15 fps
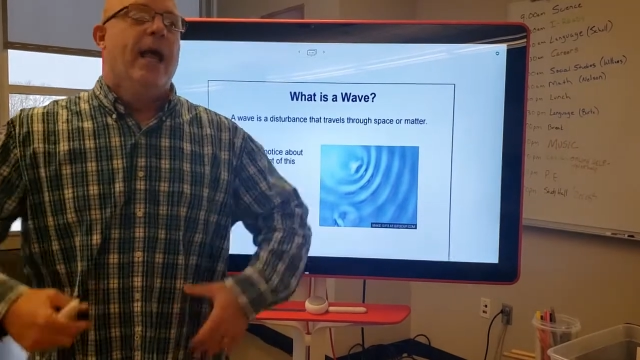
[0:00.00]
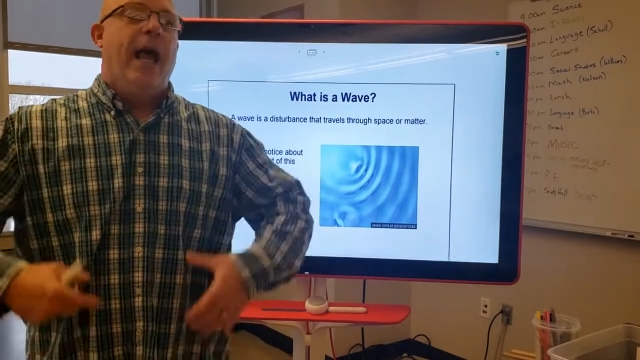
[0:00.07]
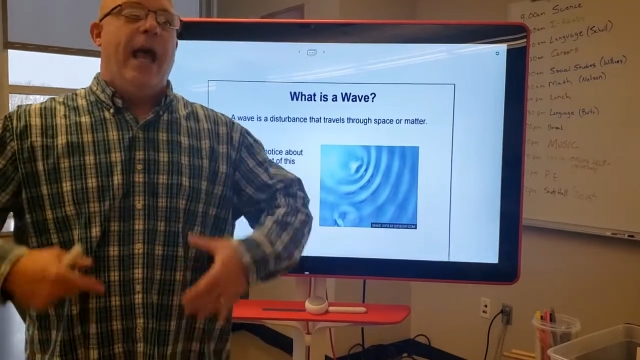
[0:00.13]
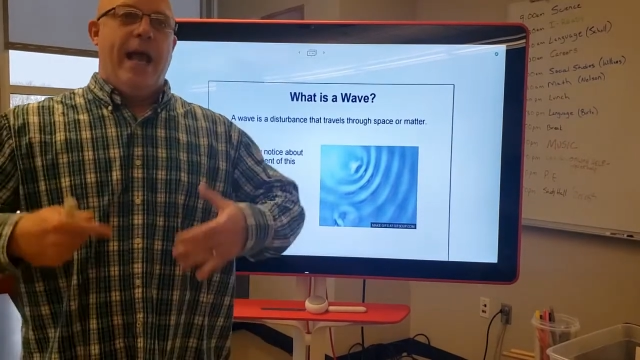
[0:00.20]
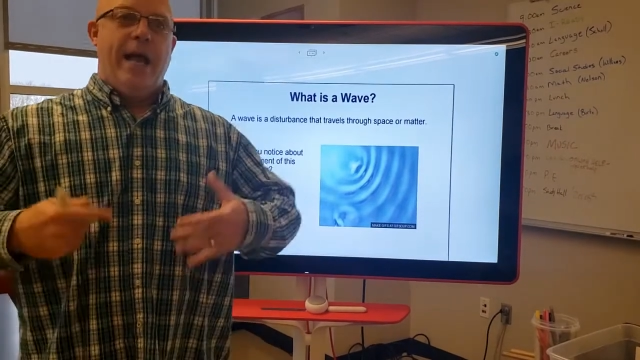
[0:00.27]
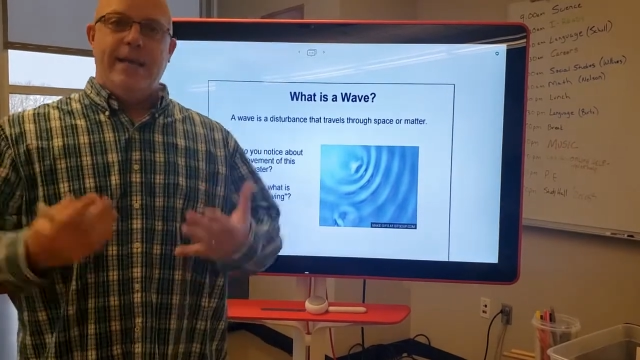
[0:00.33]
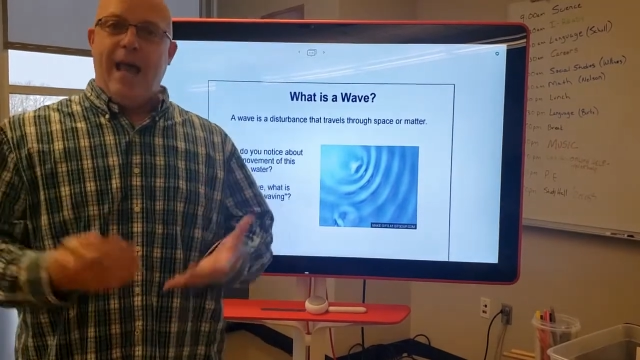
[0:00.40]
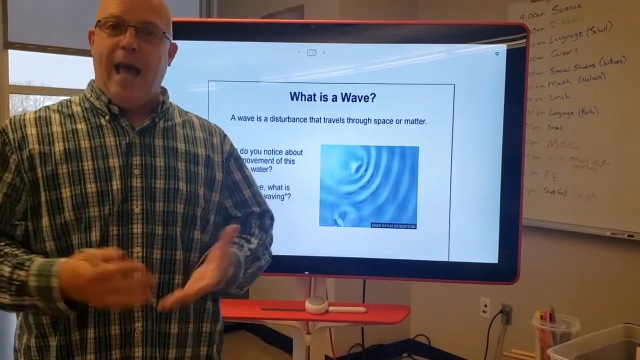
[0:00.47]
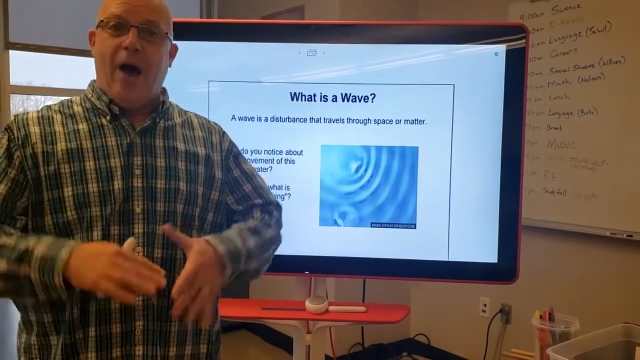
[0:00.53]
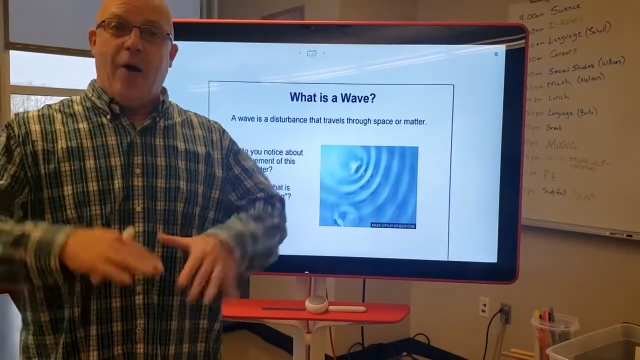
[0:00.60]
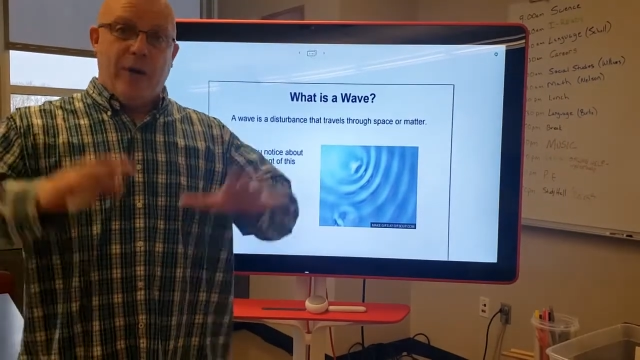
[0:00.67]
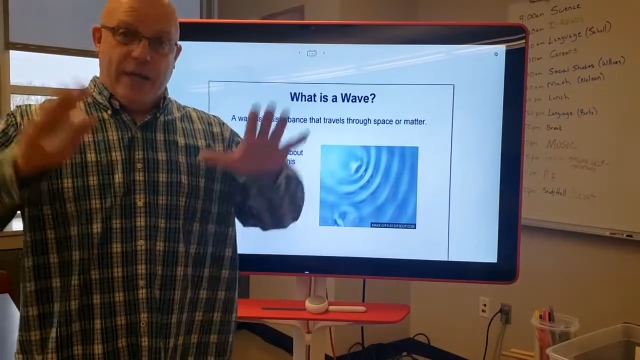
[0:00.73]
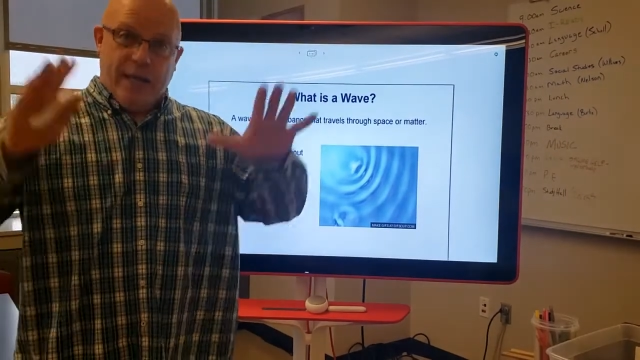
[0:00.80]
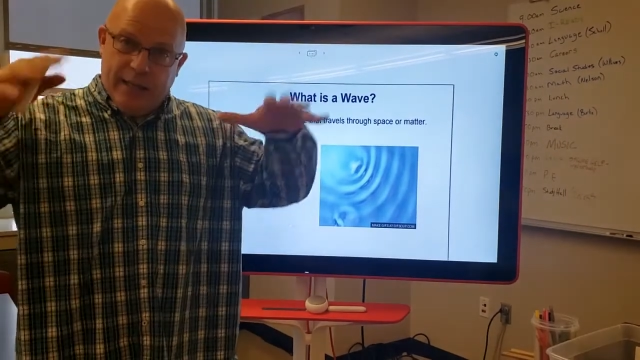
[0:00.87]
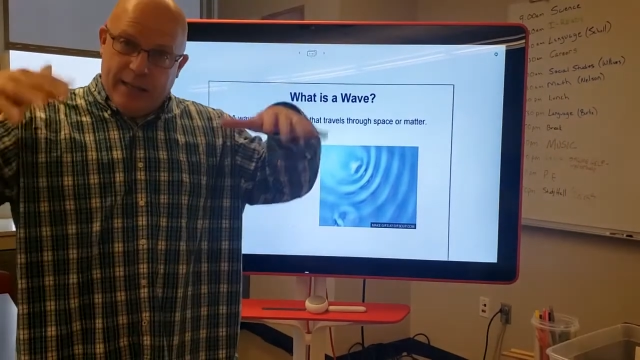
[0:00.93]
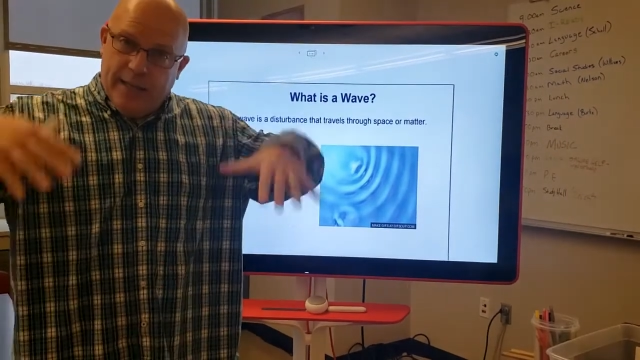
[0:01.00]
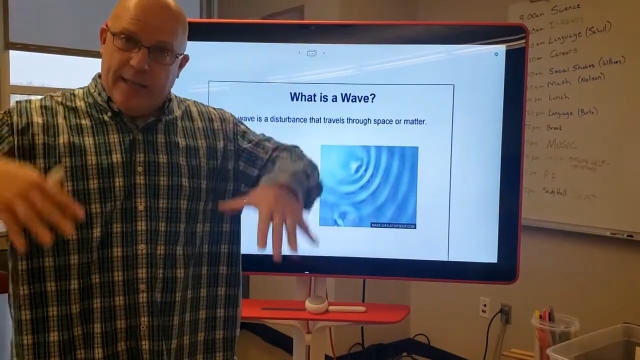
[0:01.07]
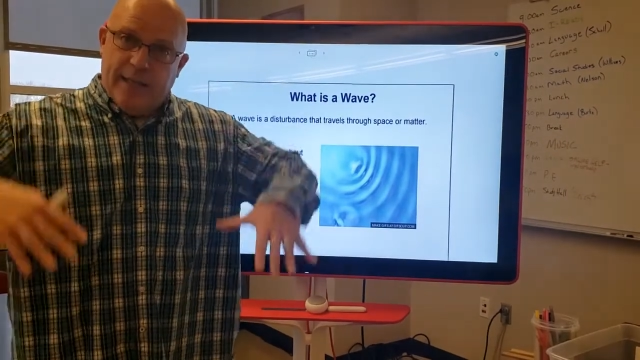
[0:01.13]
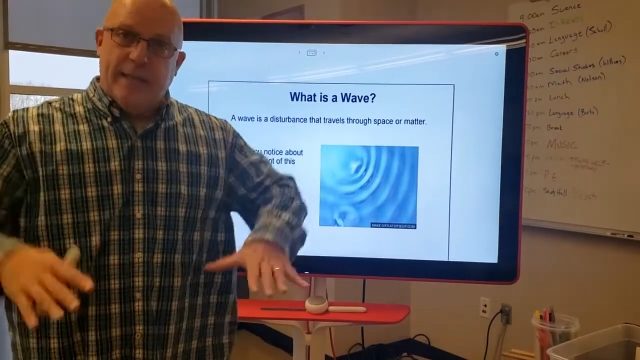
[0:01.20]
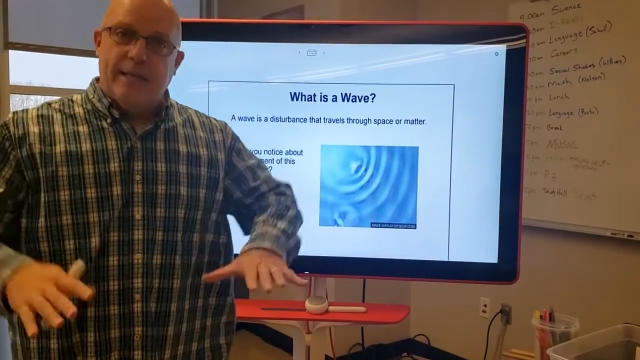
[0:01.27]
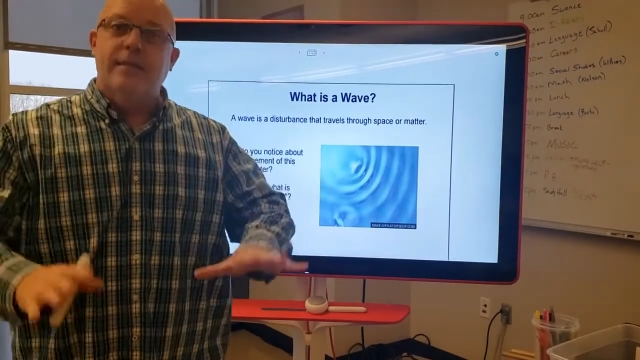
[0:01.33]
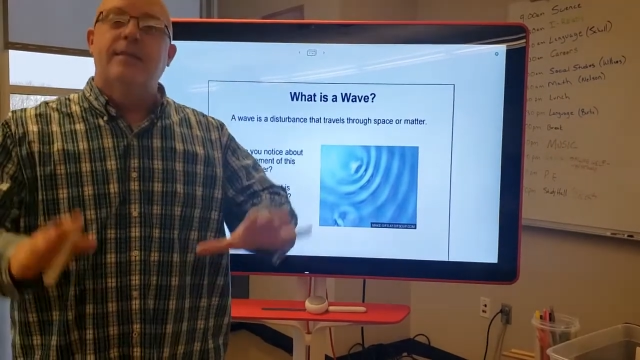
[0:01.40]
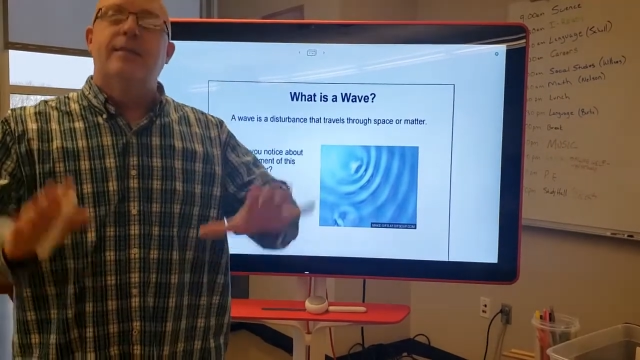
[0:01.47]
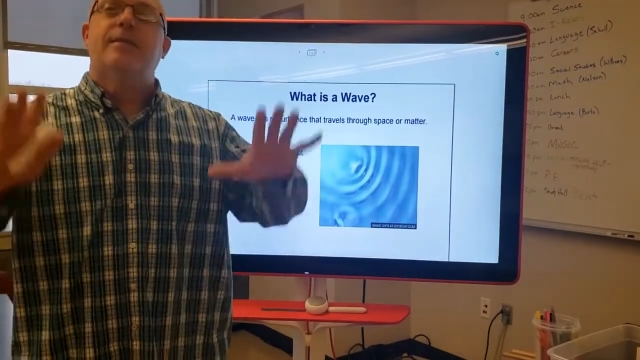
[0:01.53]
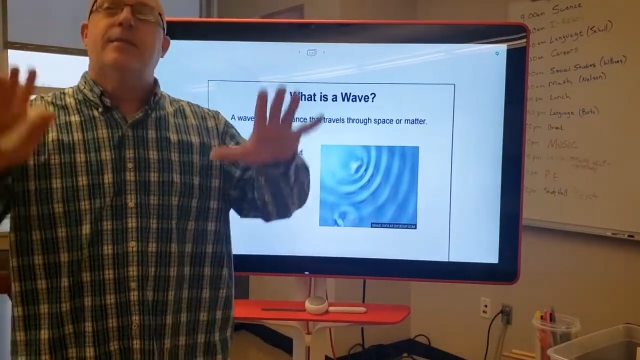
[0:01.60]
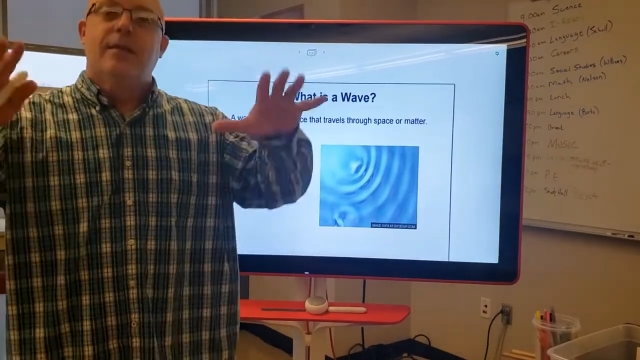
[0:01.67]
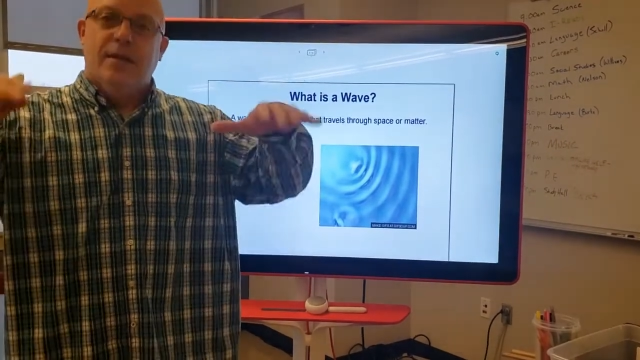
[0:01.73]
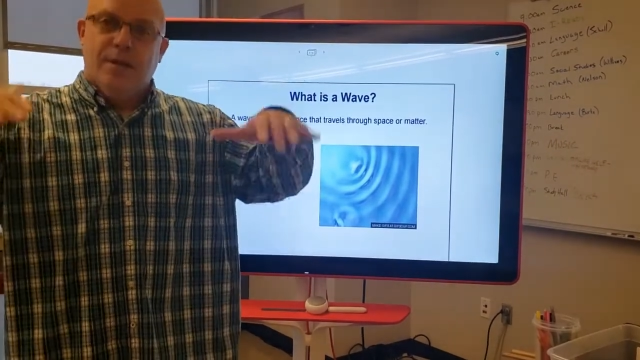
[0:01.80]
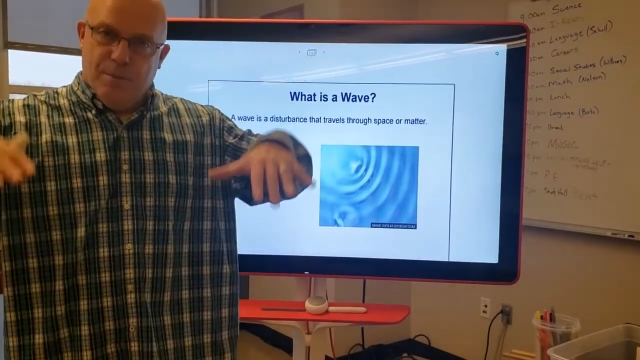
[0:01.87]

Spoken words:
and now it is